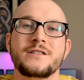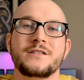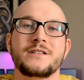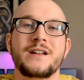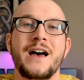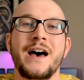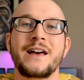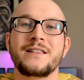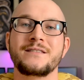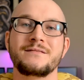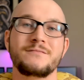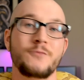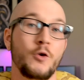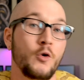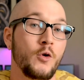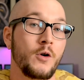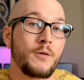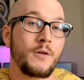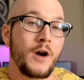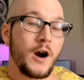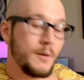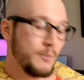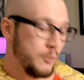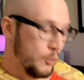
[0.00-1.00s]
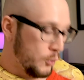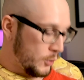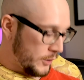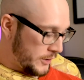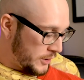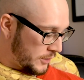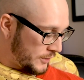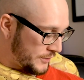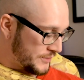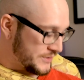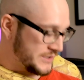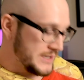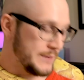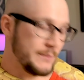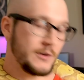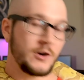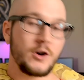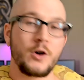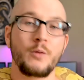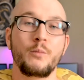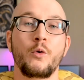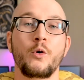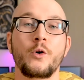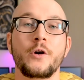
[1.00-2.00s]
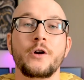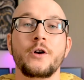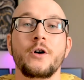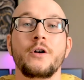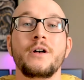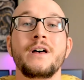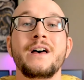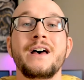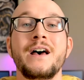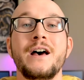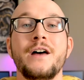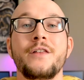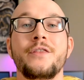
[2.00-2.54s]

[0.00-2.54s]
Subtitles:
they're not arboreal or semi-arboreal.